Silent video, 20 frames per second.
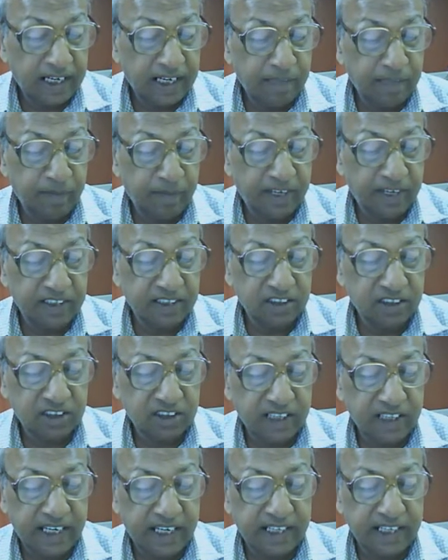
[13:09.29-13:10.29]

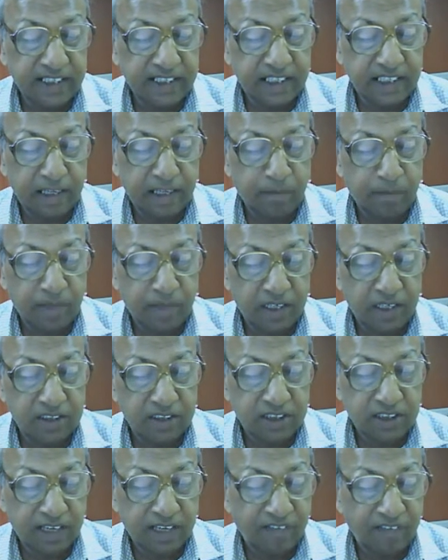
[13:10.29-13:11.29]
elements and
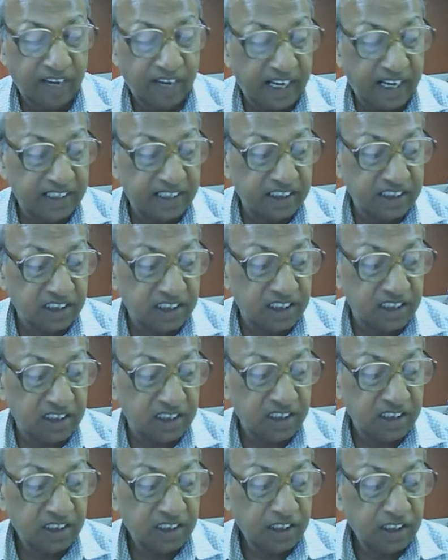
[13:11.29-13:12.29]
criminals have
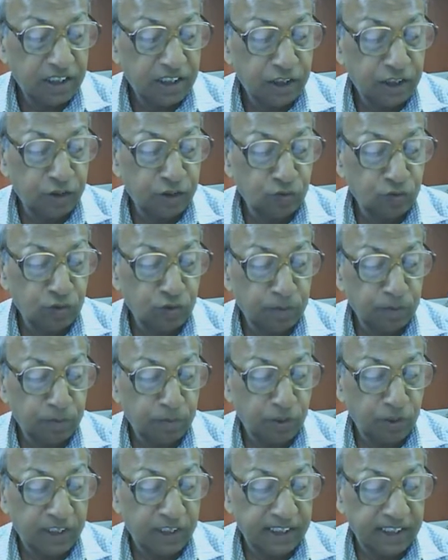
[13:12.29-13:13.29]
entered into
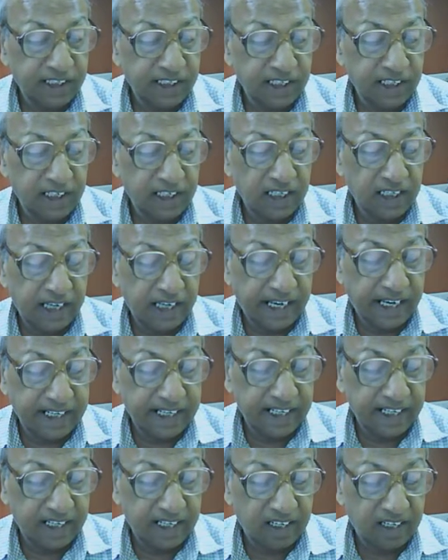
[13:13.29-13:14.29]
the political
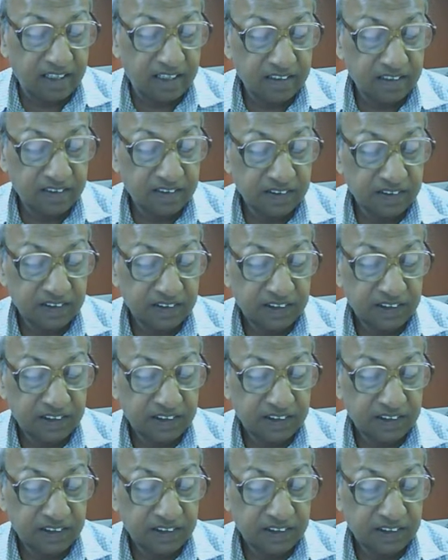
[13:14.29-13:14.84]
arena,